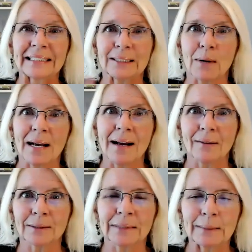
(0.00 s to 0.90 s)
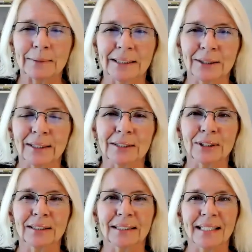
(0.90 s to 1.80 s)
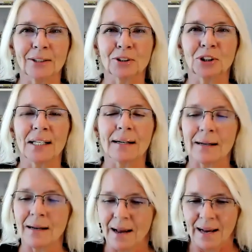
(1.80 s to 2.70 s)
So I have some tips and tricks for you today to share.